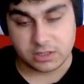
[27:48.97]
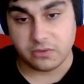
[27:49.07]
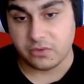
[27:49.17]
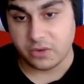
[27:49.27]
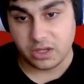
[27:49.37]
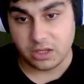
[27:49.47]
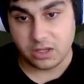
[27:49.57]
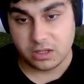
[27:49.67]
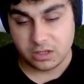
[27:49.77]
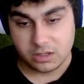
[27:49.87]
free
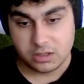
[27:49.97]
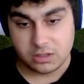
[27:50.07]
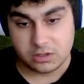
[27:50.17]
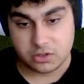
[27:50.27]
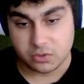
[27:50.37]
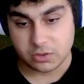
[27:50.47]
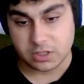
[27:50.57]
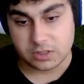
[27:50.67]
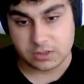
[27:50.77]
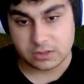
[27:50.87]

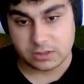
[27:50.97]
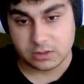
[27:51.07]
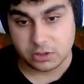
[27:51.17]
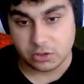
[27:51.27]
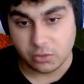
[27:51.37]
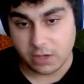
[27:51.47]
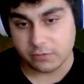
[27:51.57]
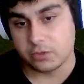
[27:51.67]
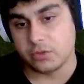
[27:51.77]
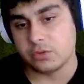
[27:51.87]
shurikens. You have
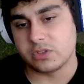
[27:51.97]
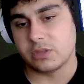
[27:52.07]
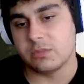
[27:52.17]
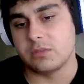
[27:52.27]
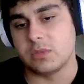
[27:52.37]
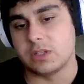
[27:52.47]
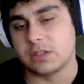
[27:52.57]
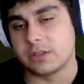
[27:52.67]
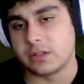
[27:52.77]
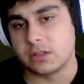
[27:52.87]
to use them
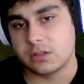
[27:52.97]
immediately.